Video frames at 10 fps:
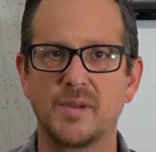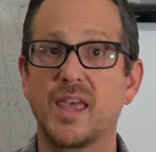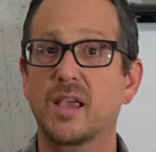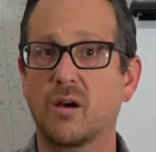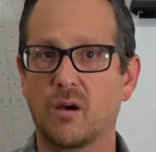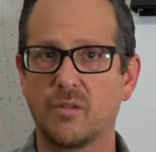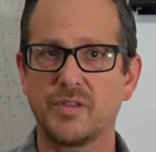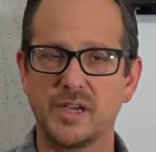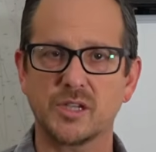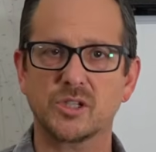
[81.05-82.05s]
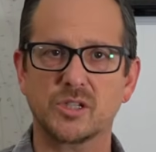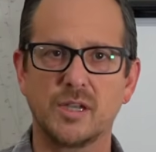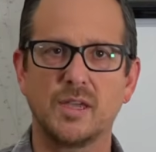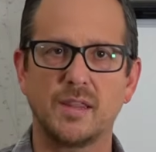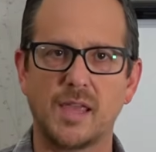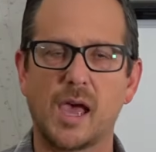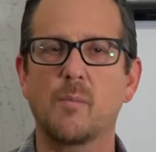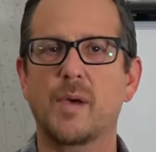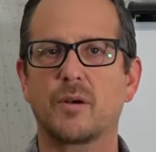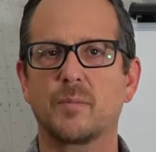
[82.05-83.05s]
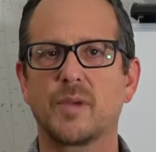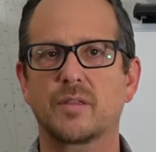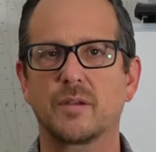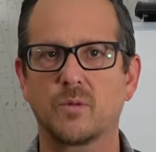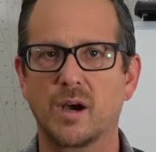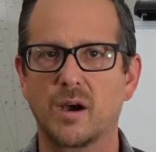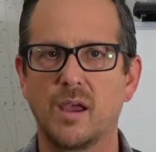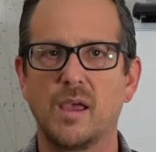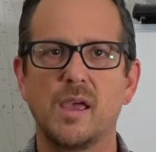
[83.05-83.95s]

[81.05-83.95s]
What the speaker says: And they called this the outbounder method, where